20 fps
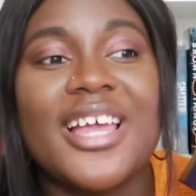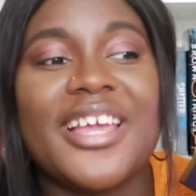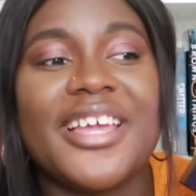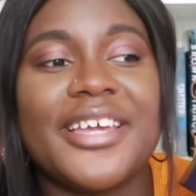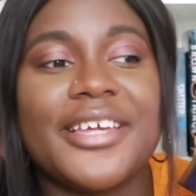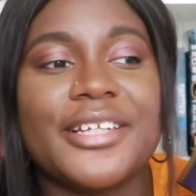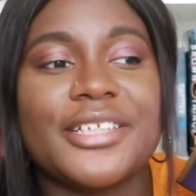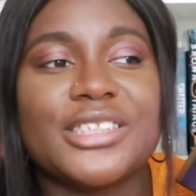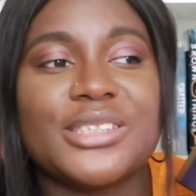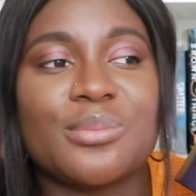
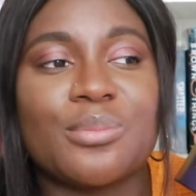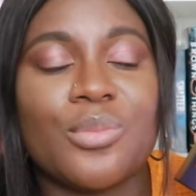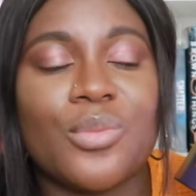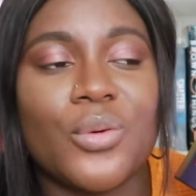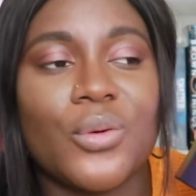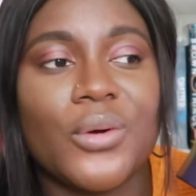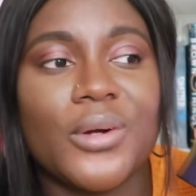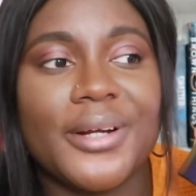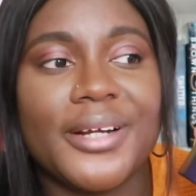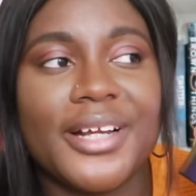It is
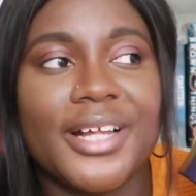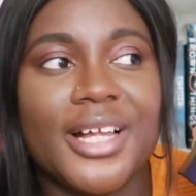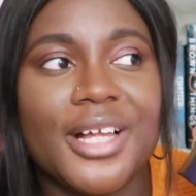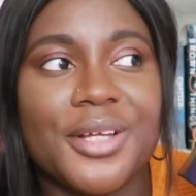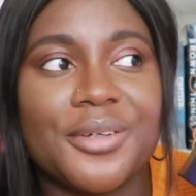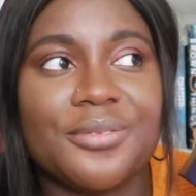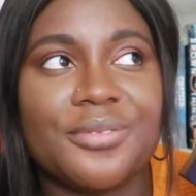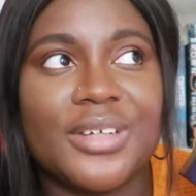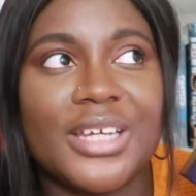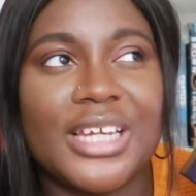more
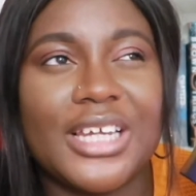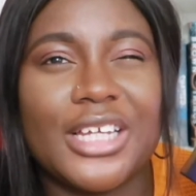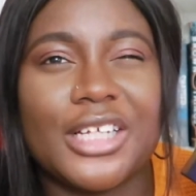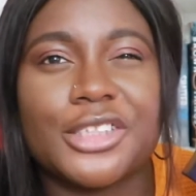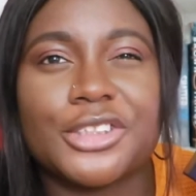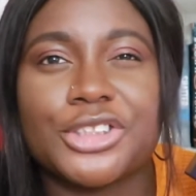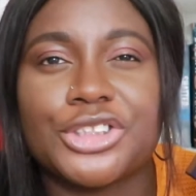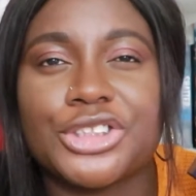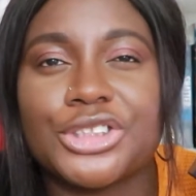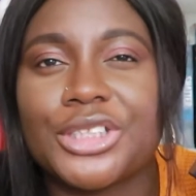of
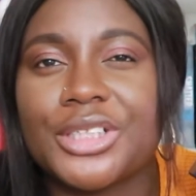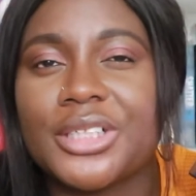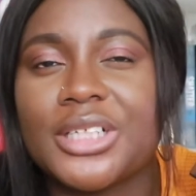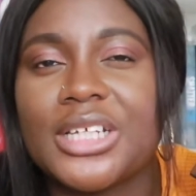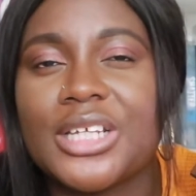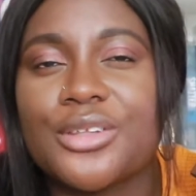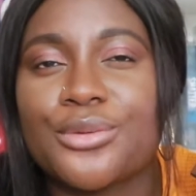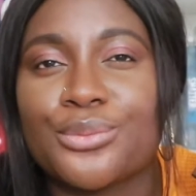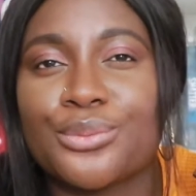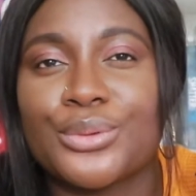a
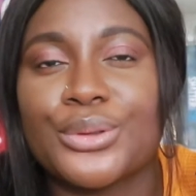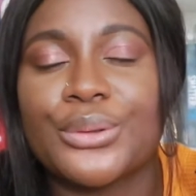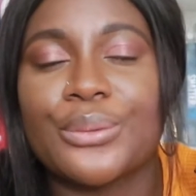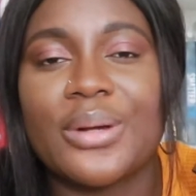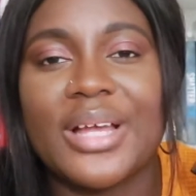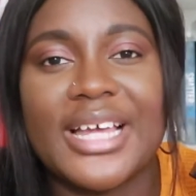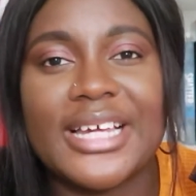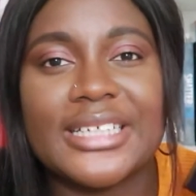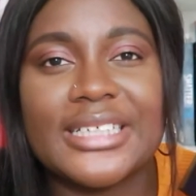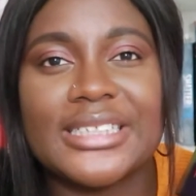journey
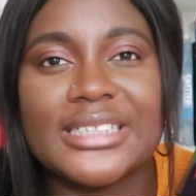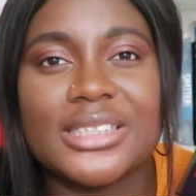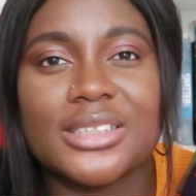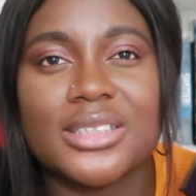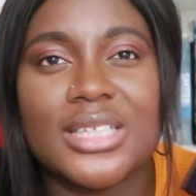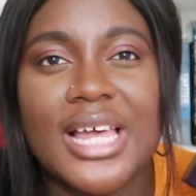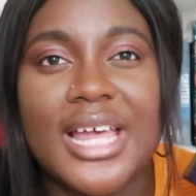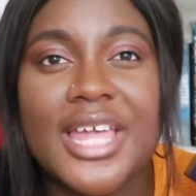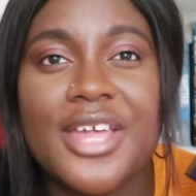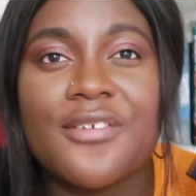through Eddie's
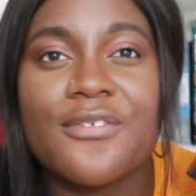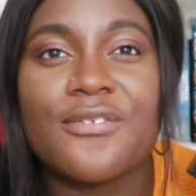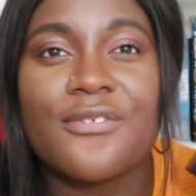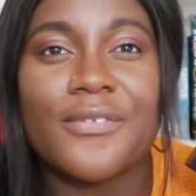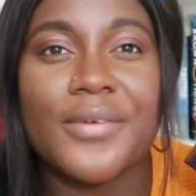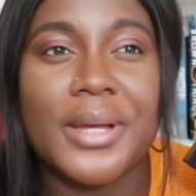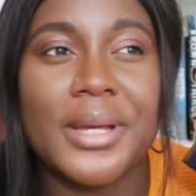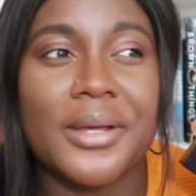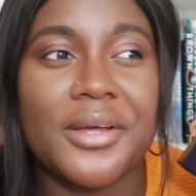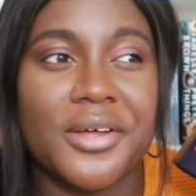life
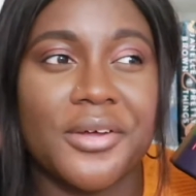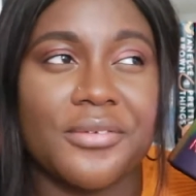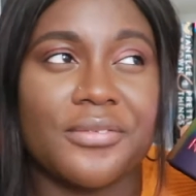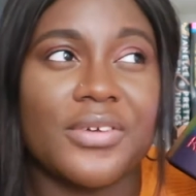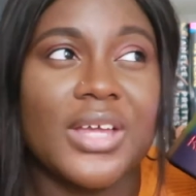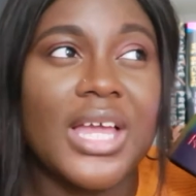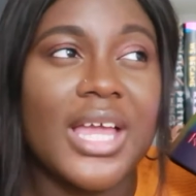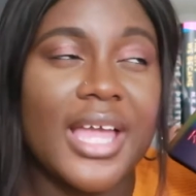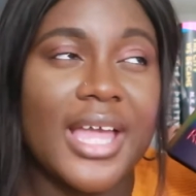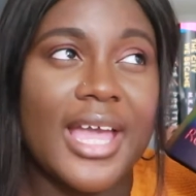of
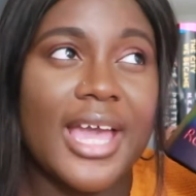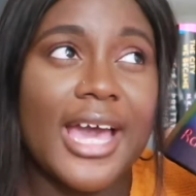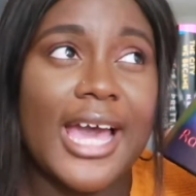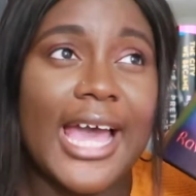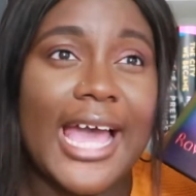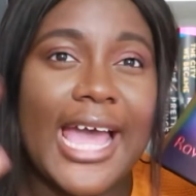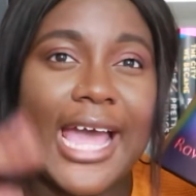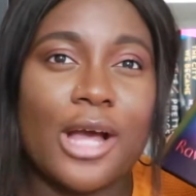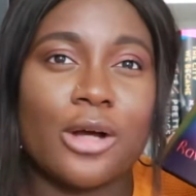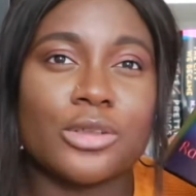
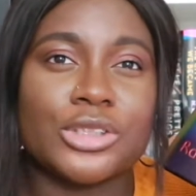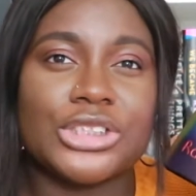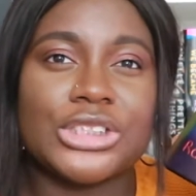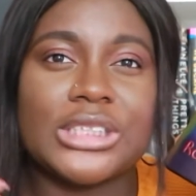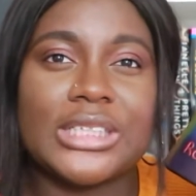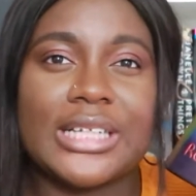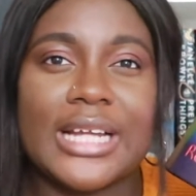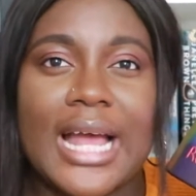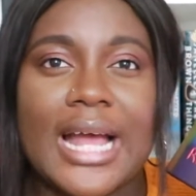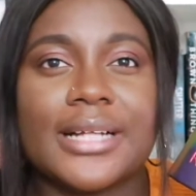how
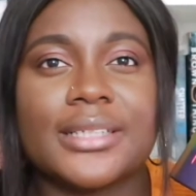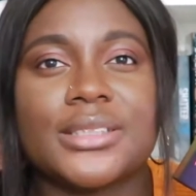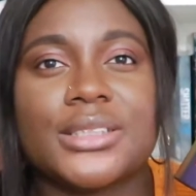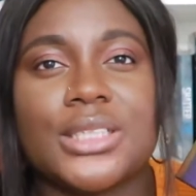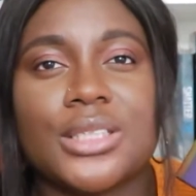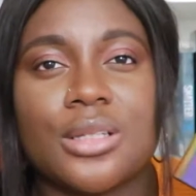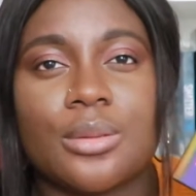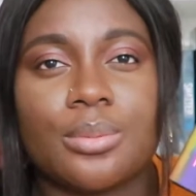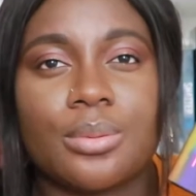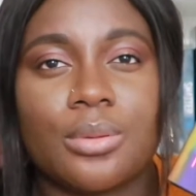she got
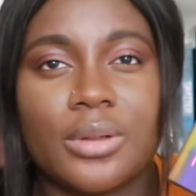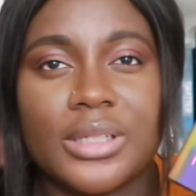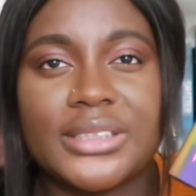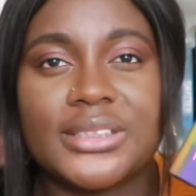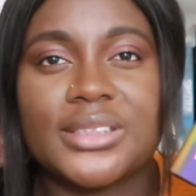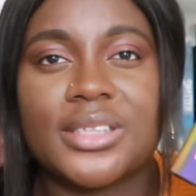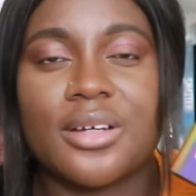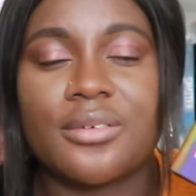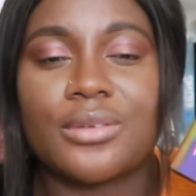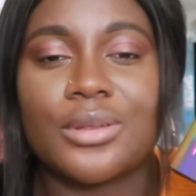to the
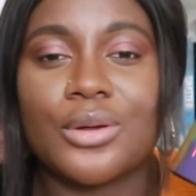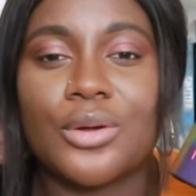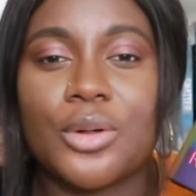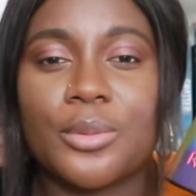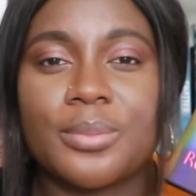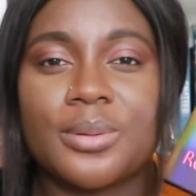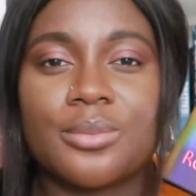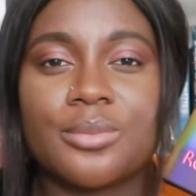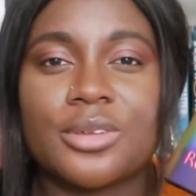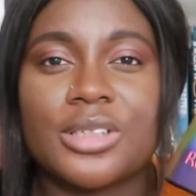point of the
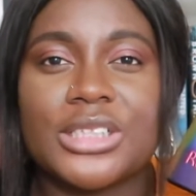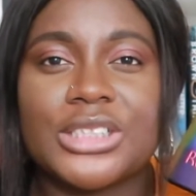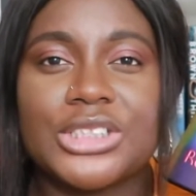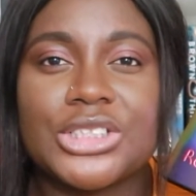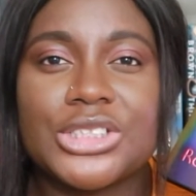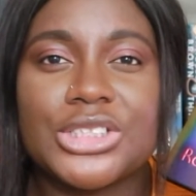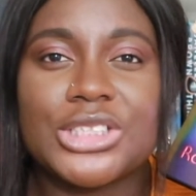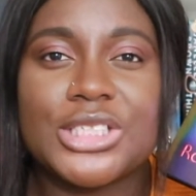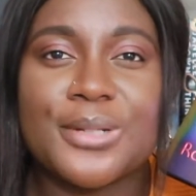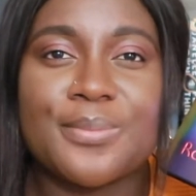open
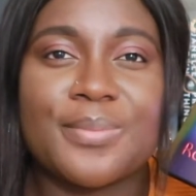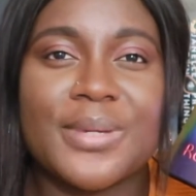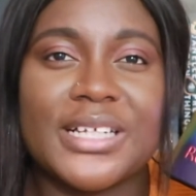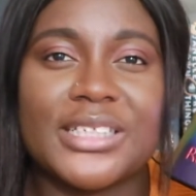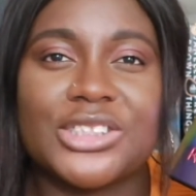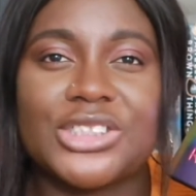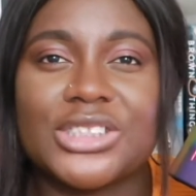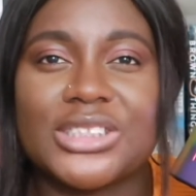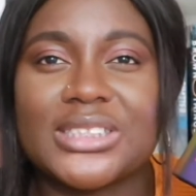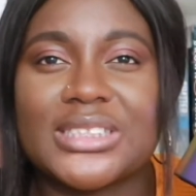relationship
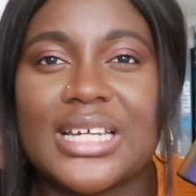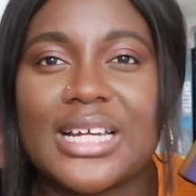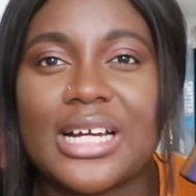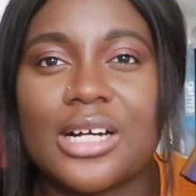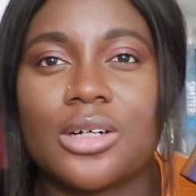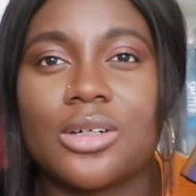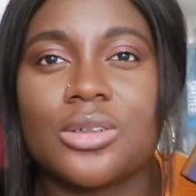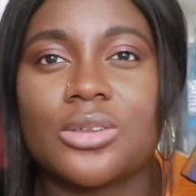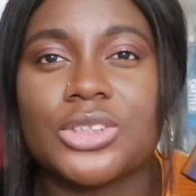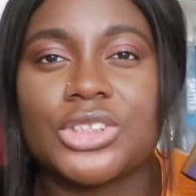and just
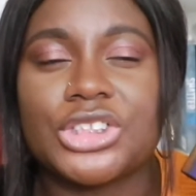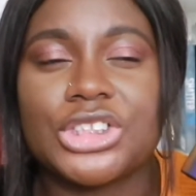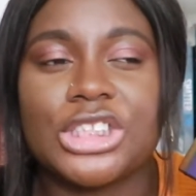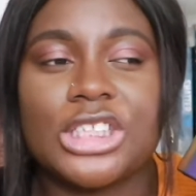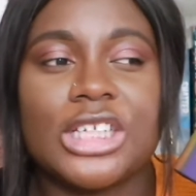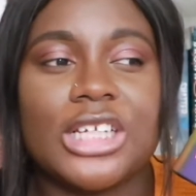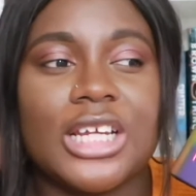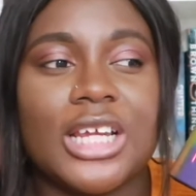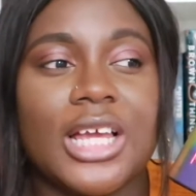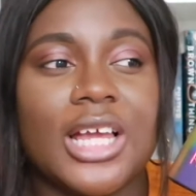how
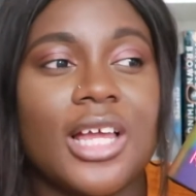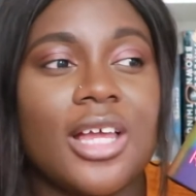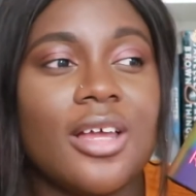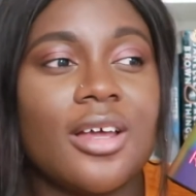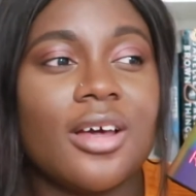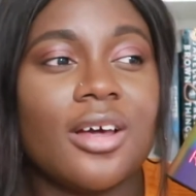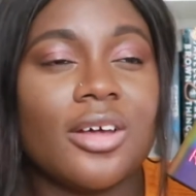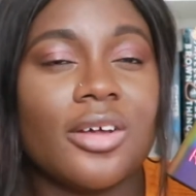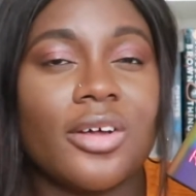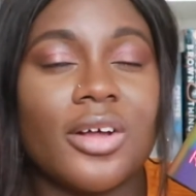she
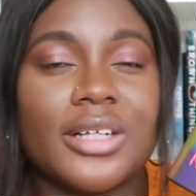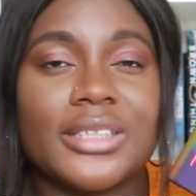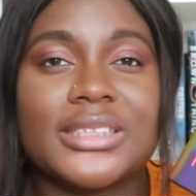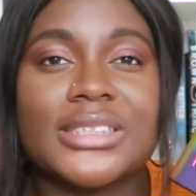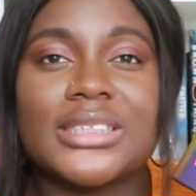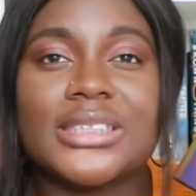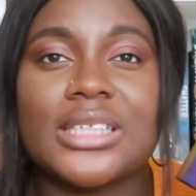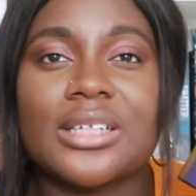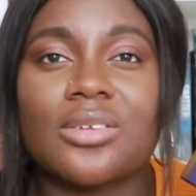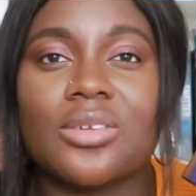
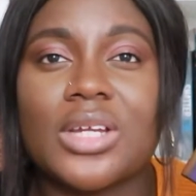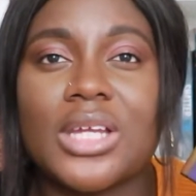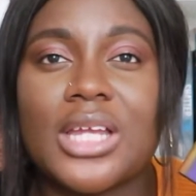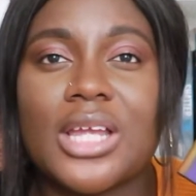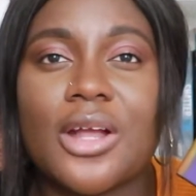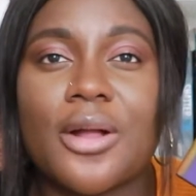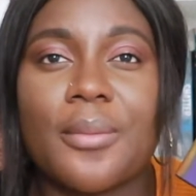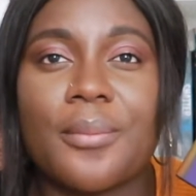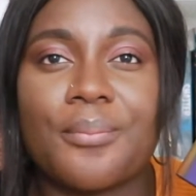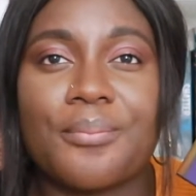
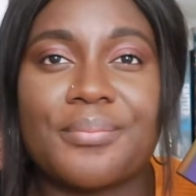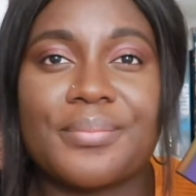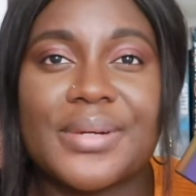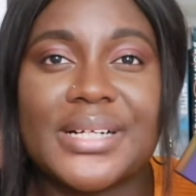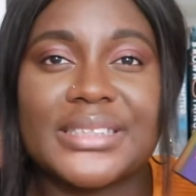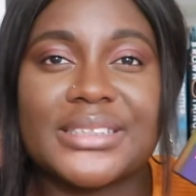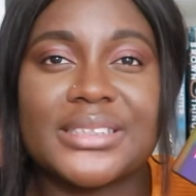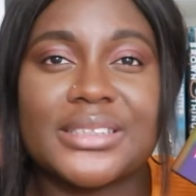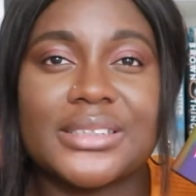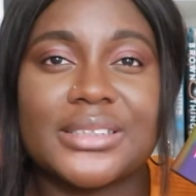constantly
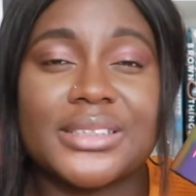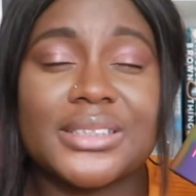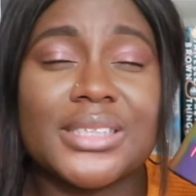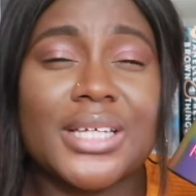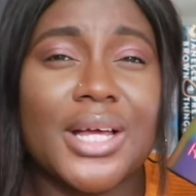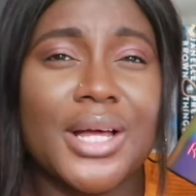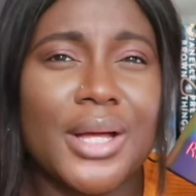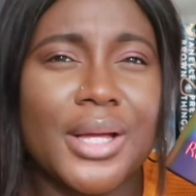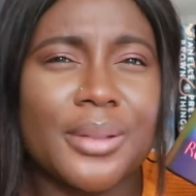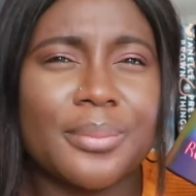messes
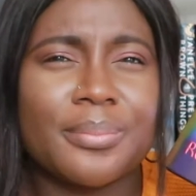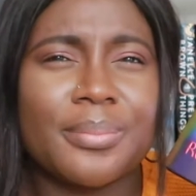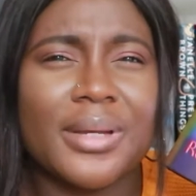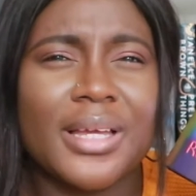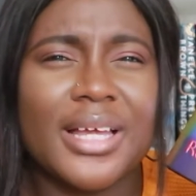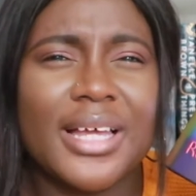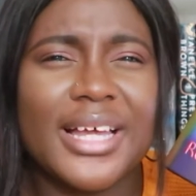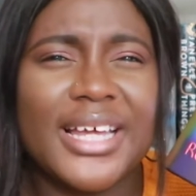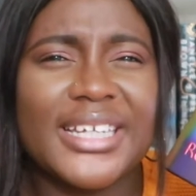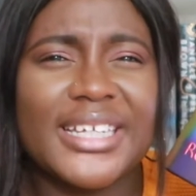up,
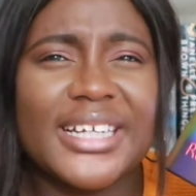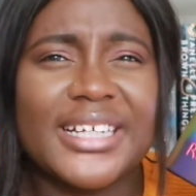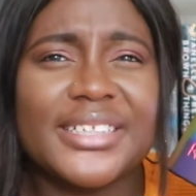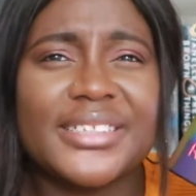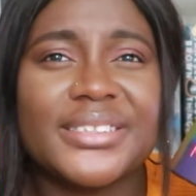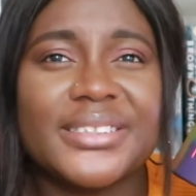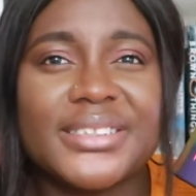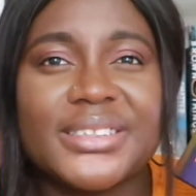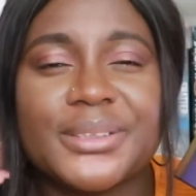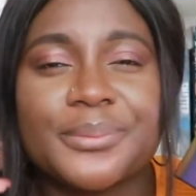I guess,